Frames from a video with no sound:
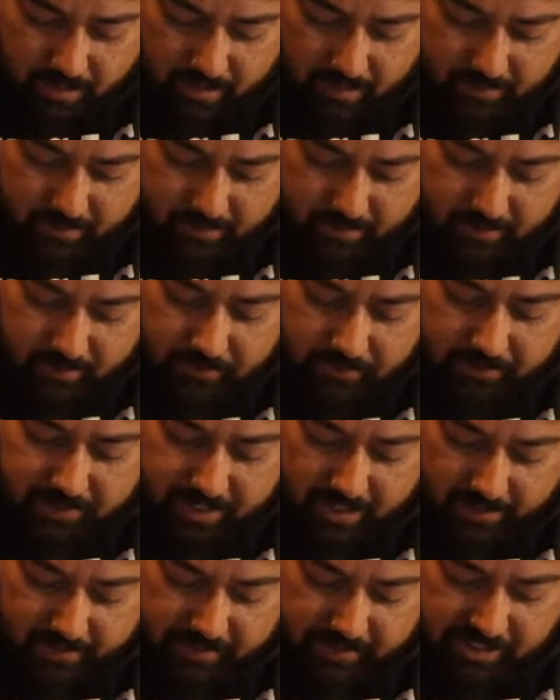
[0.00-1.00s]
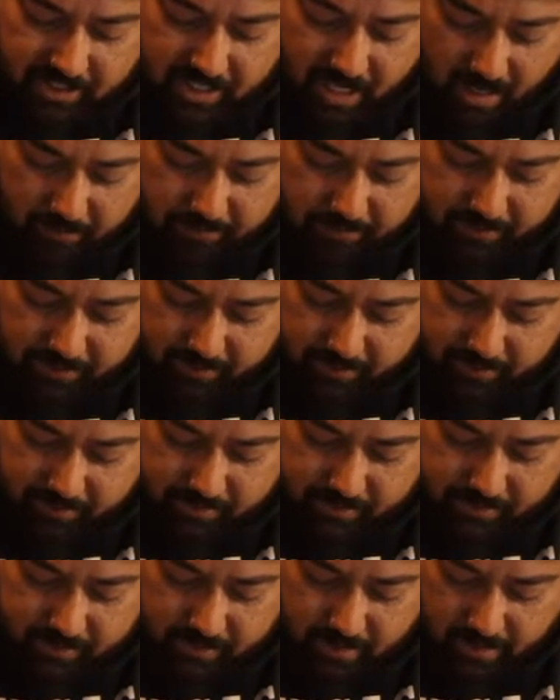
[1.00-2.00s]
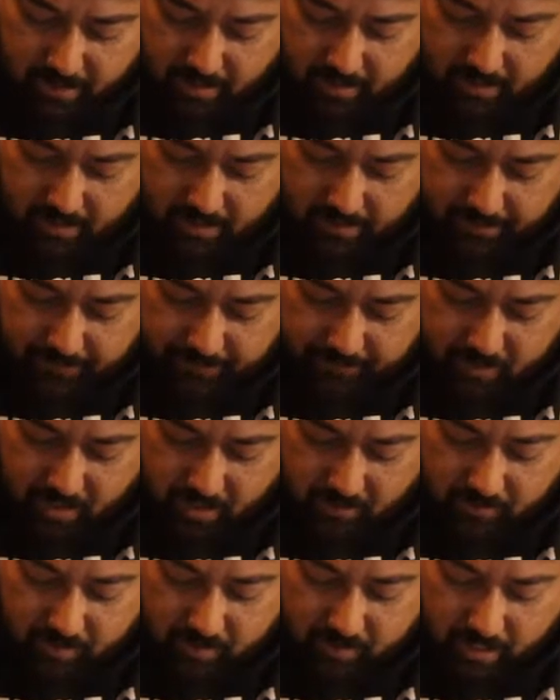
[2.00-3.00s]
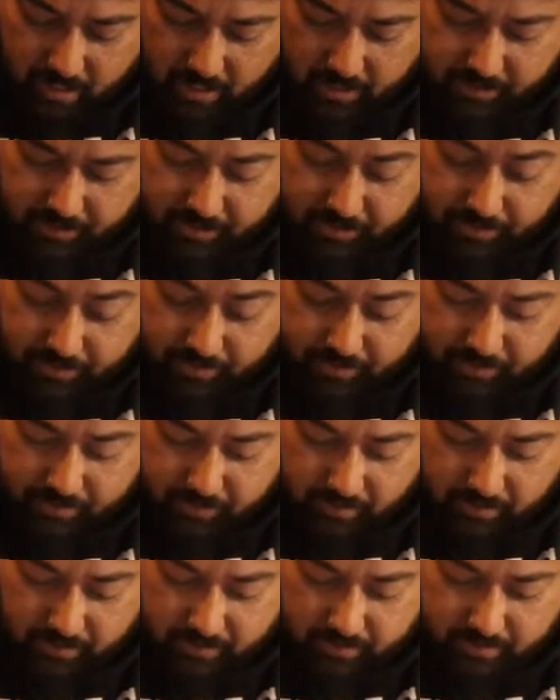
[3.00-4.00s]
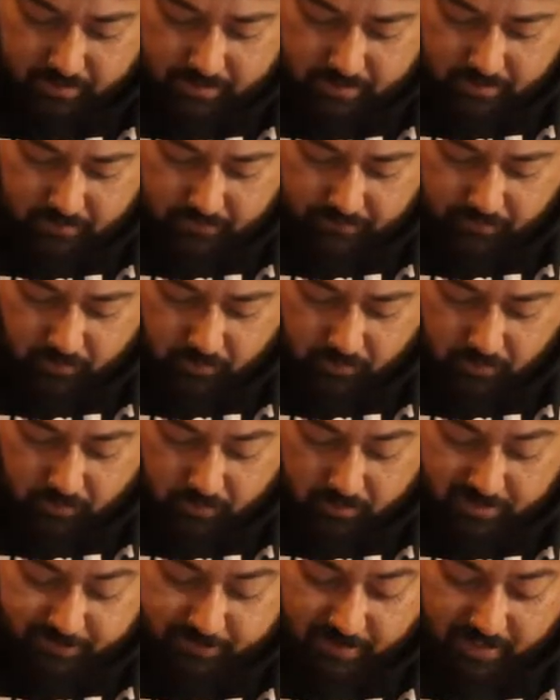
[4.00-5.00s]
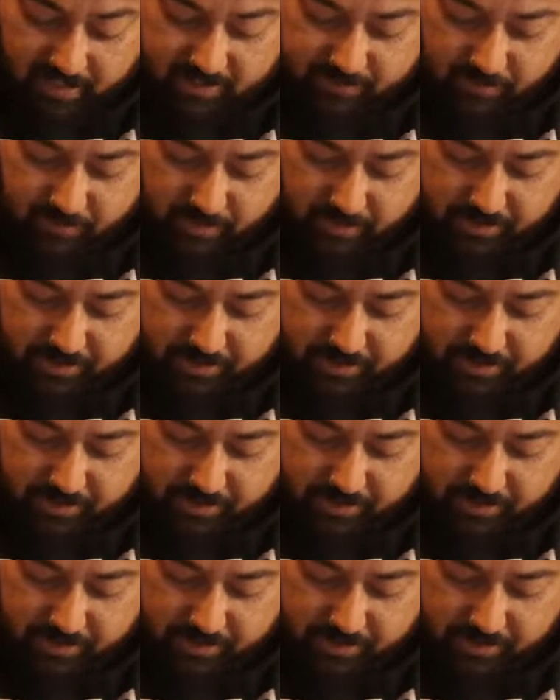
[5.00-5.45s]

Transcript: just lieutenants, captains are in the HQ slots for Space Marines.